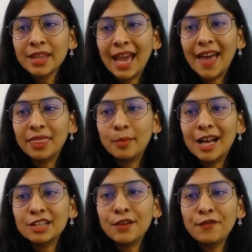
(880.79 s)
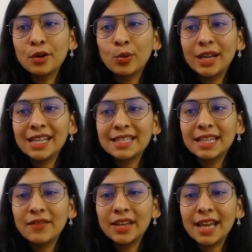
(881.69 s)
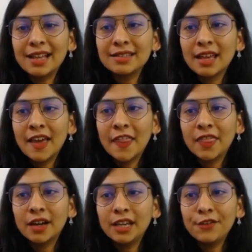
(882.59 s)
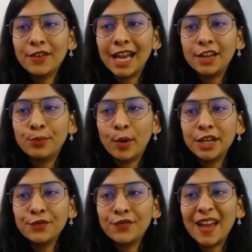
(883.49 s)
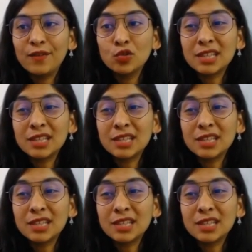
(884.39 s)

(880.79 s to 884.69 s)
and the mass of chlorine is given as 35.5U.